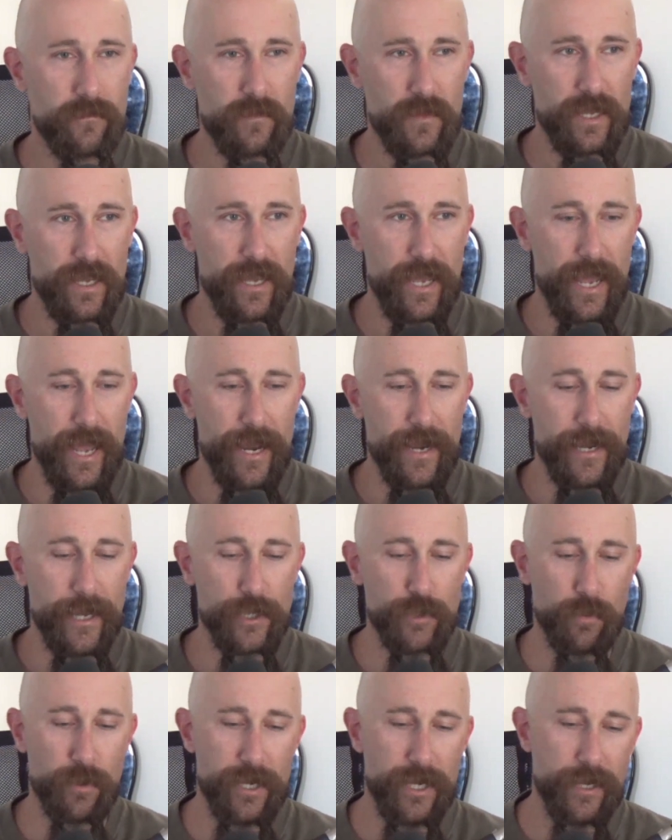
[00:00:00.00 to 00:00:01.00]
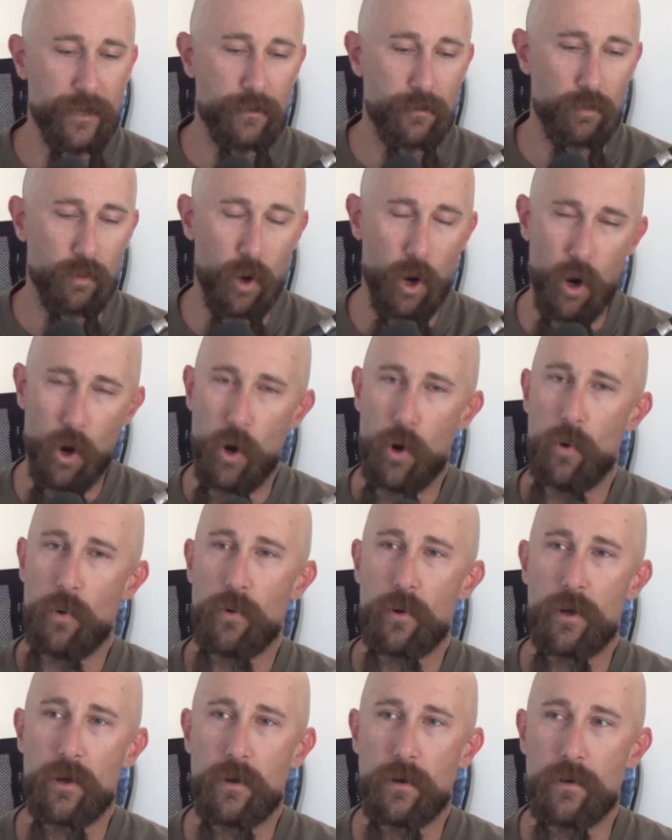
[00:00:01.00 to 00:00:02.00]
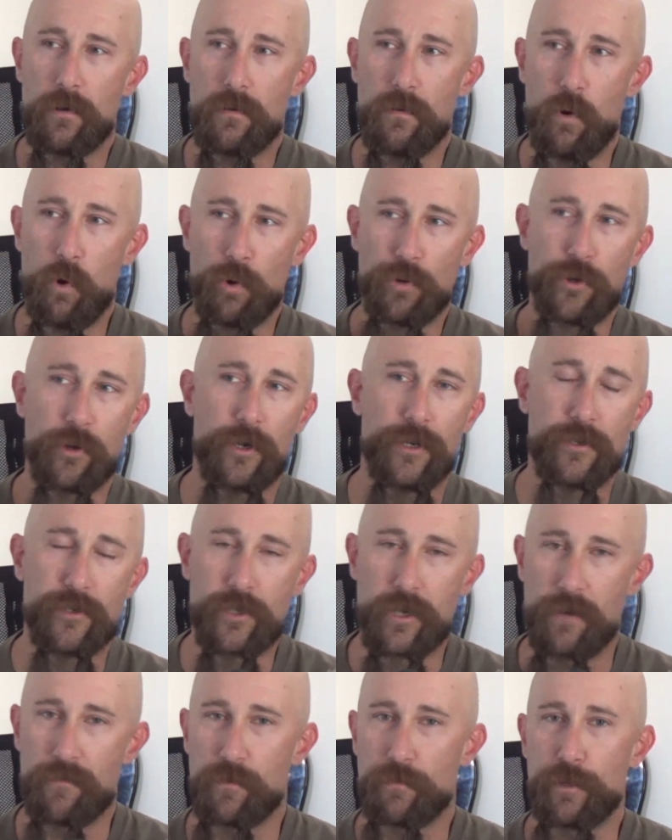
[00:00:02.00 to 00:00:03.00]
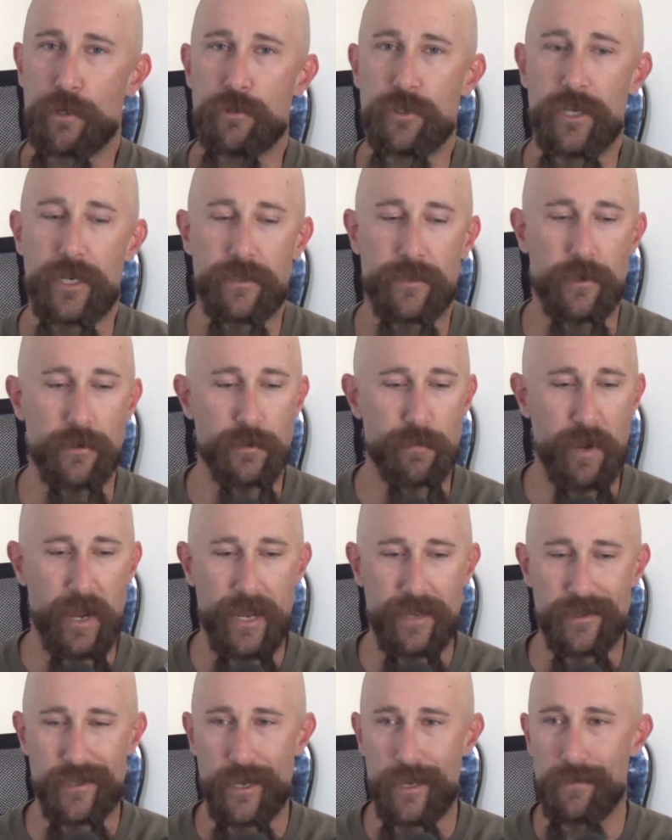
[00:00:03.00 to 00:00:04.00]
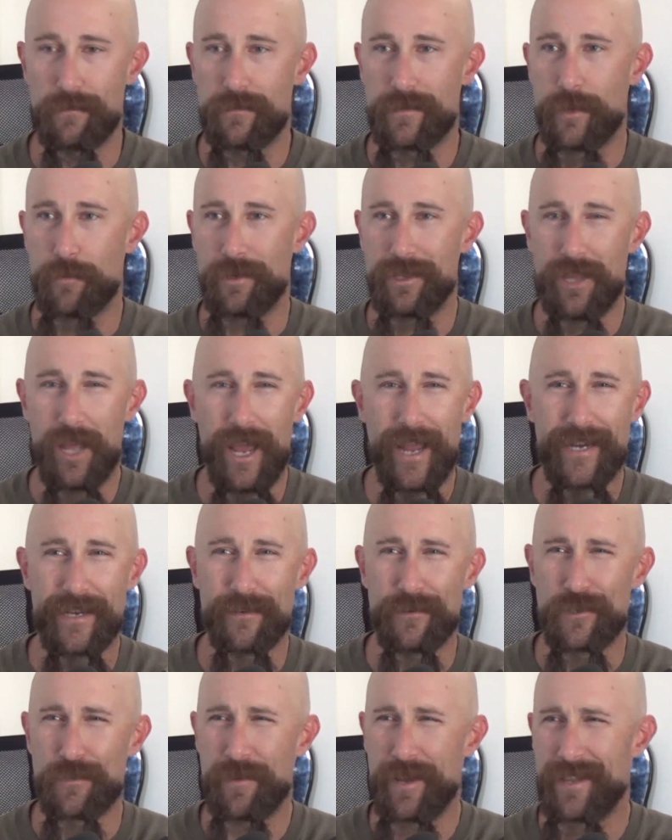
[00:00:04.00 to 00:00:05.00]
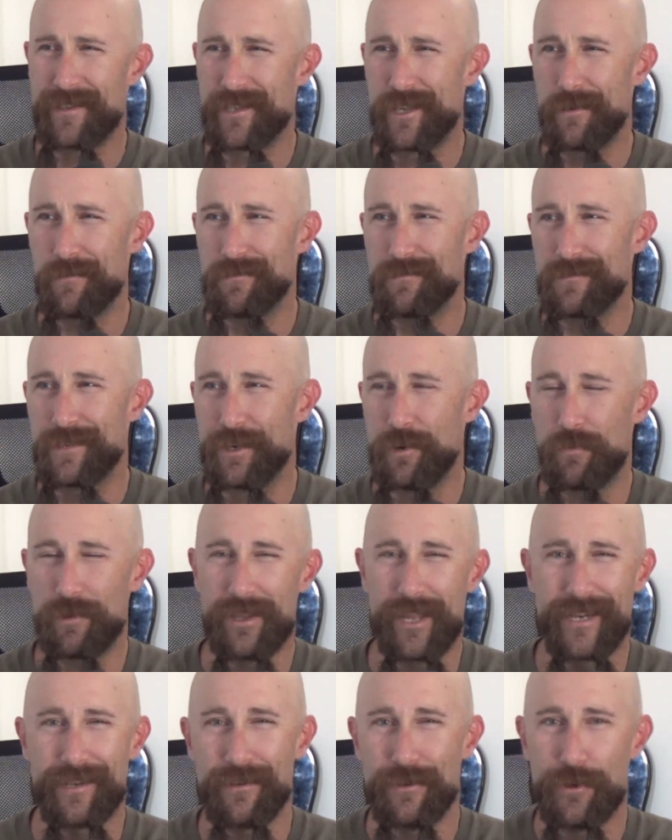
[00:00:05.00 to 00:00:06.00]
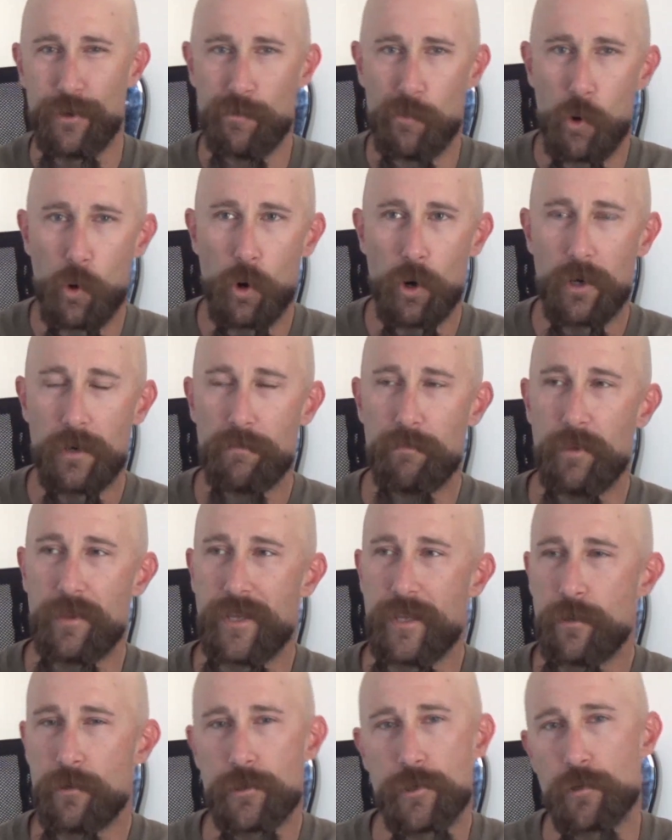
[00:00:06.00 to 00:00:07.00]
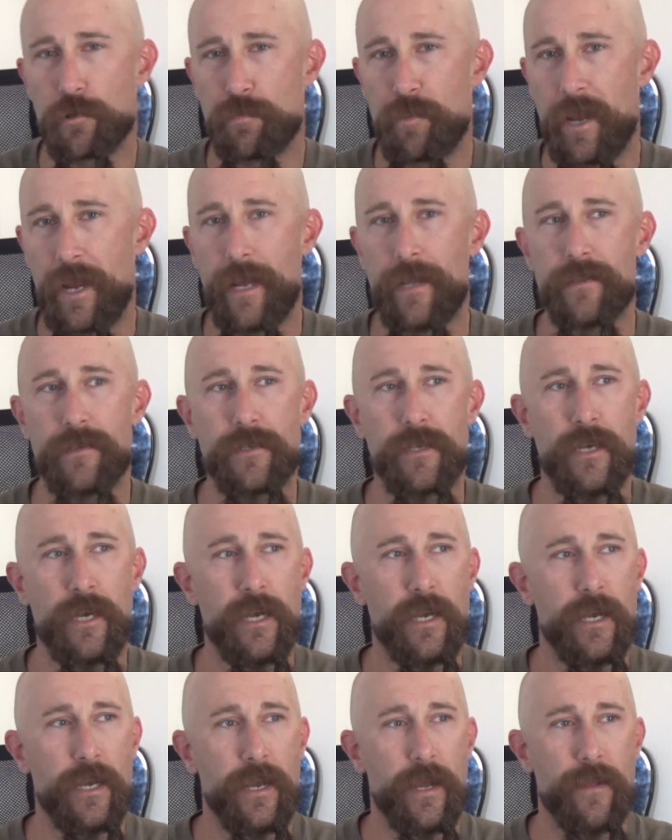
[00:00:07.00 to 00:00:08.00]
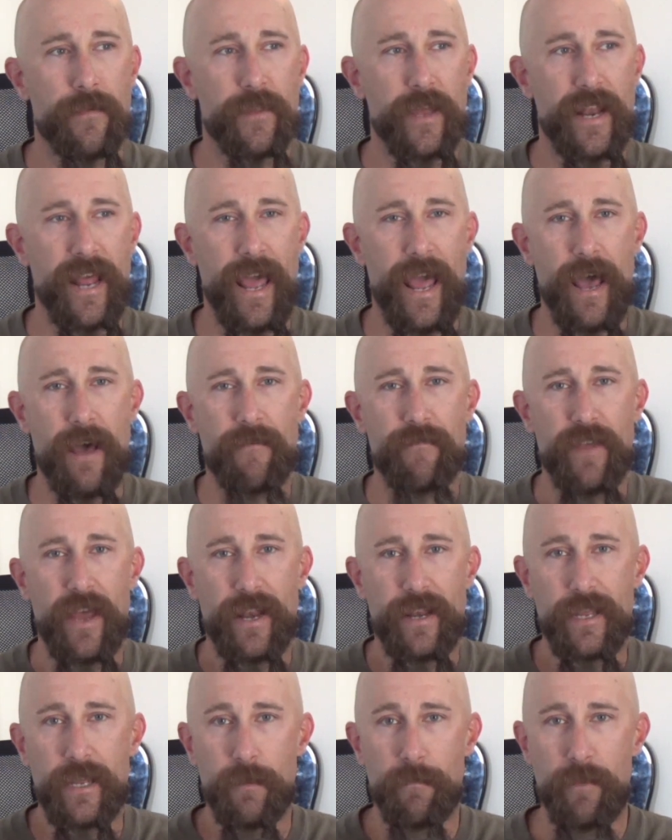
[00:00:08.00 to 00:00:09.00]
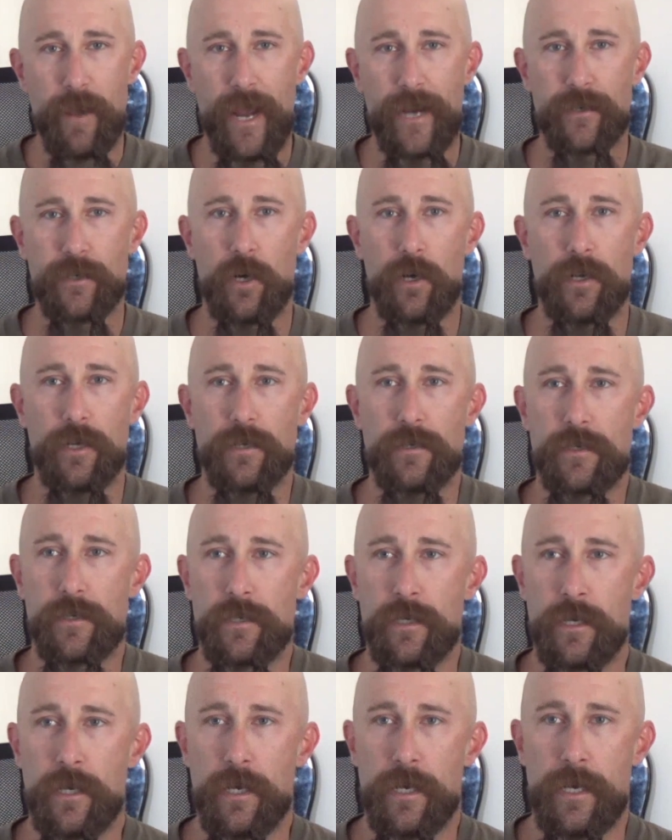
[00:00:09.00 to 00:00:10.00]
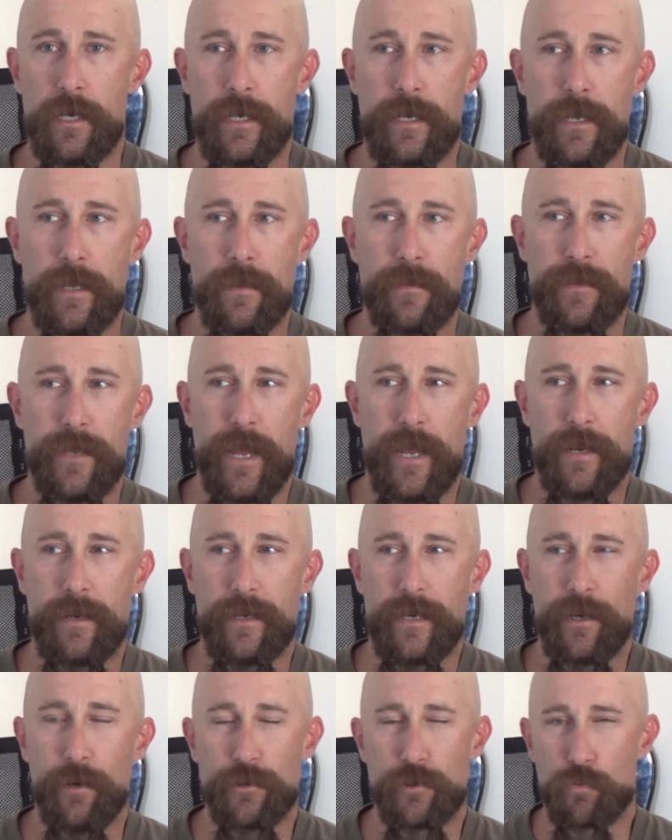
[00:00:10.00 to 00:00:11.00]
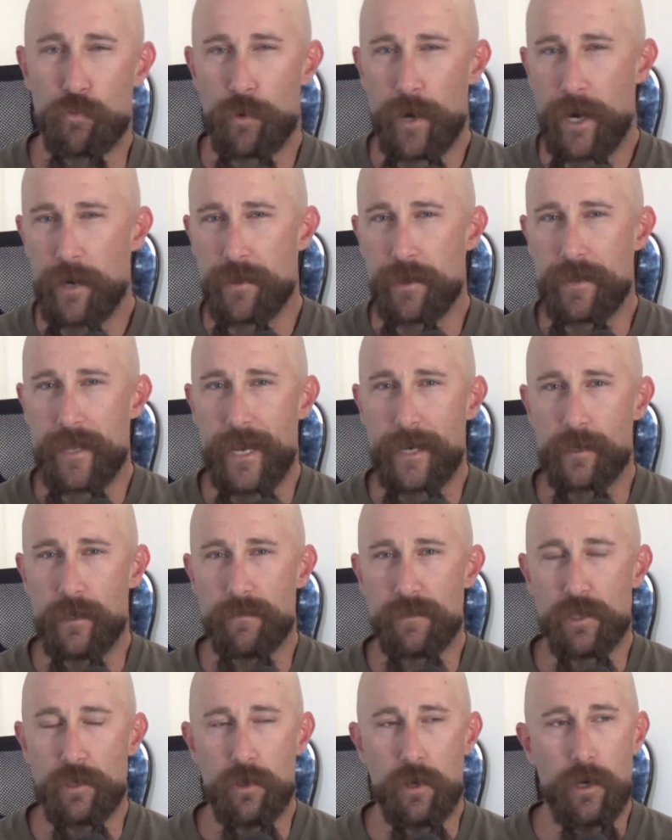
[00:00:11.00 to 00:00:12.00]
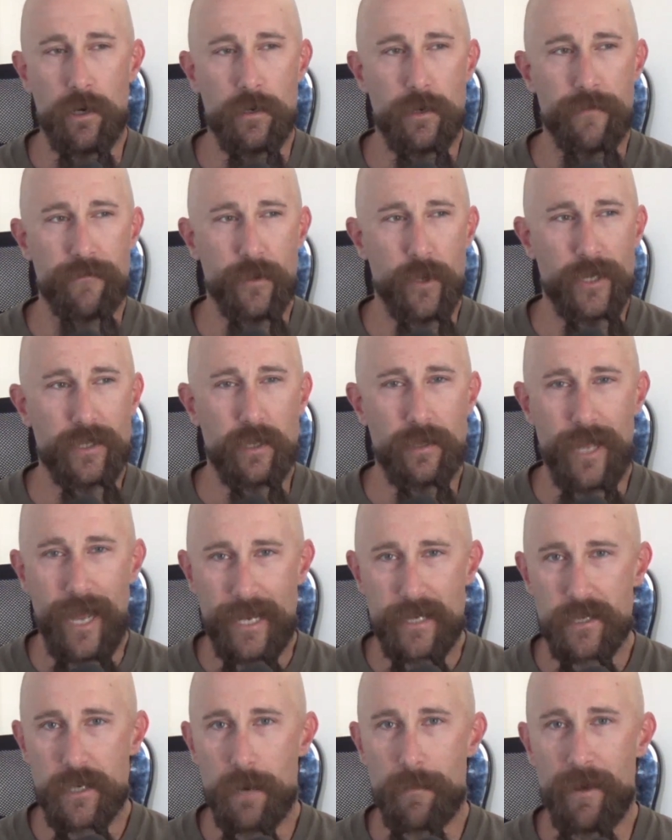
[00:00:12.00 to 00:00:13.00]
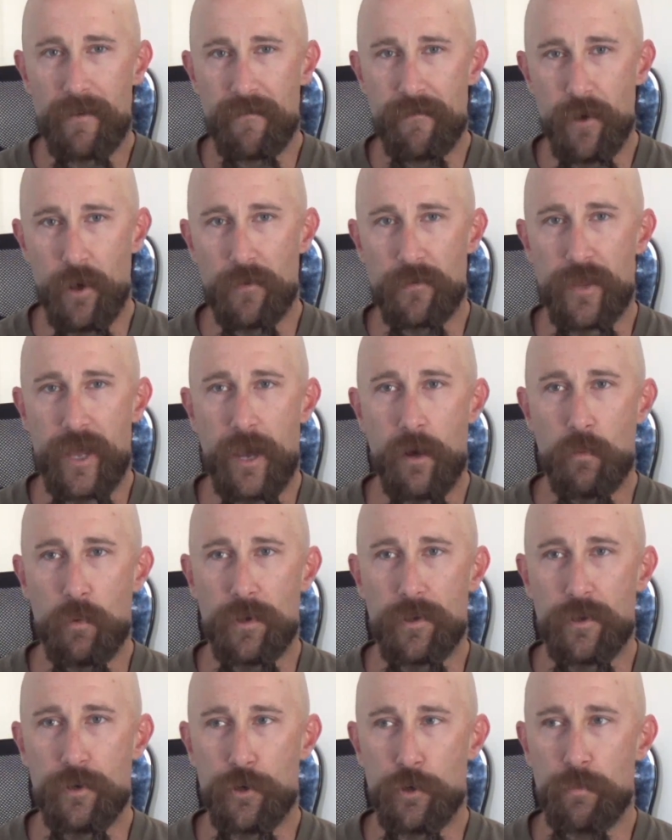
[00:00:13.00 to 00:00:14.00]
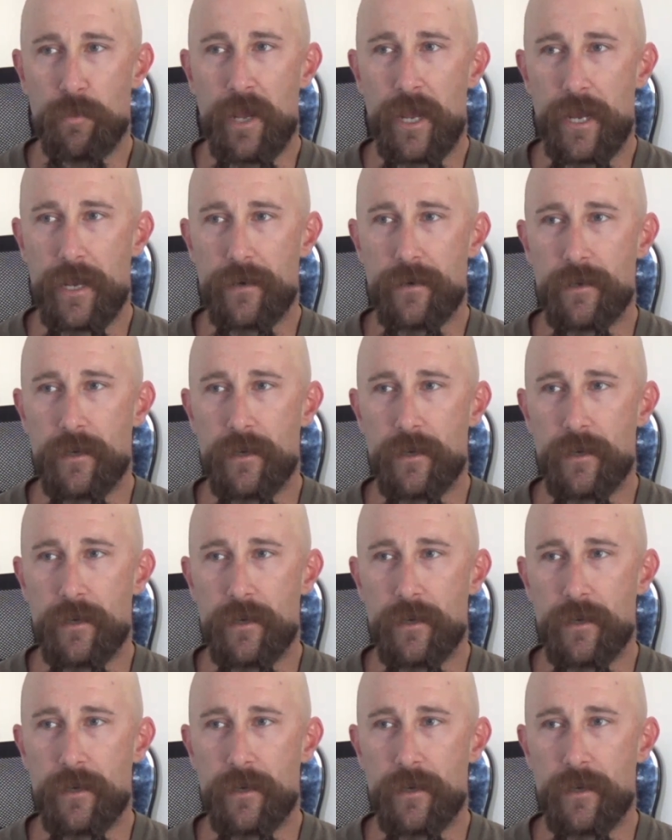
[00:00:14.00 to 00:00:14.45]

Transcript: And as we grow older and discover music, there's bands that that we like and there's bands that, you know, we like a little more, but then there's those bands that have that impact on us that you know it's rare that that comes along. I feel like the last time I felt that with a new band